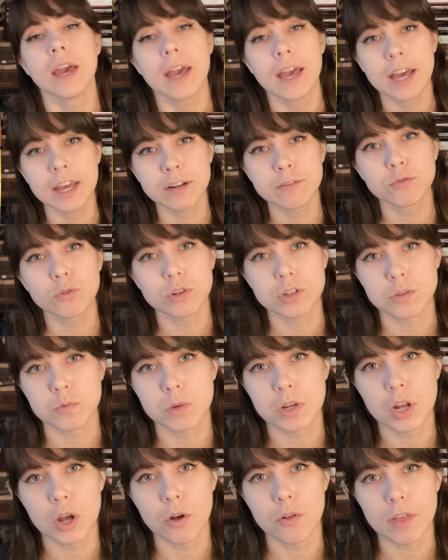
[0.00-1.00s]
And of course,
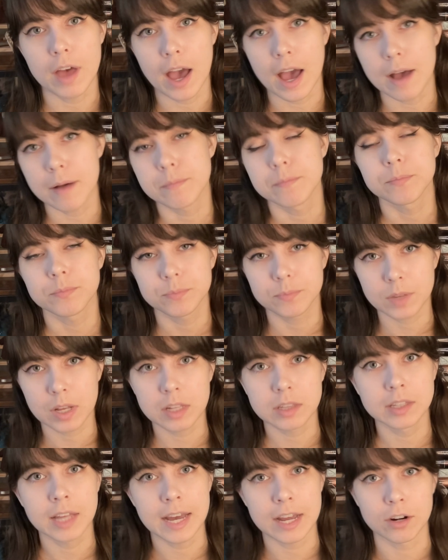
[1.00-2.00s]
we know that
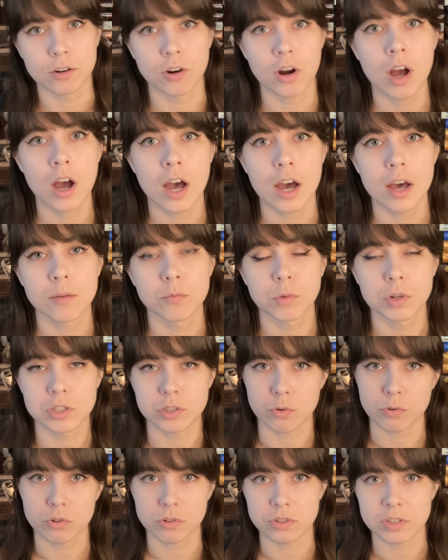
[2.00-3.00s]
later on, once
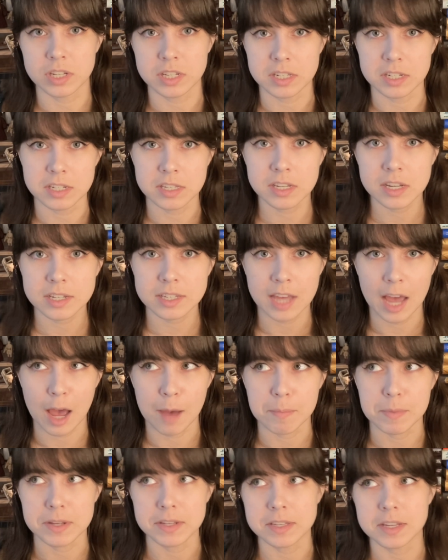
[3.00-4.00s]
Order sixty-six
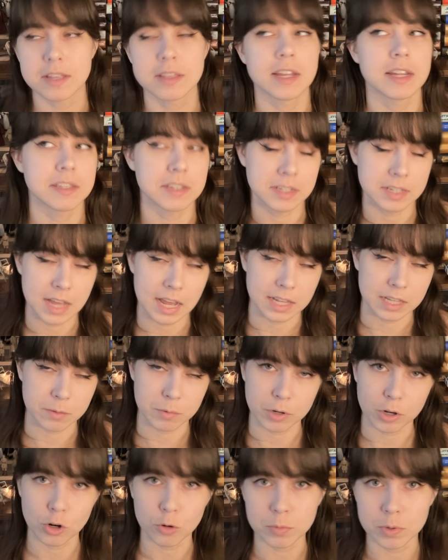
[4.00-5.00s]
happens, that's exactly
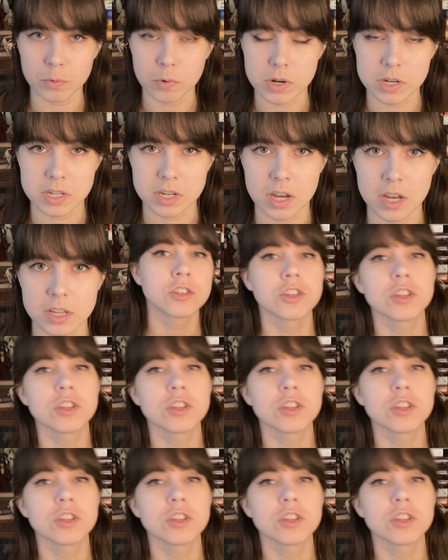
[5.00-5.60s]
what Obi-Wan does.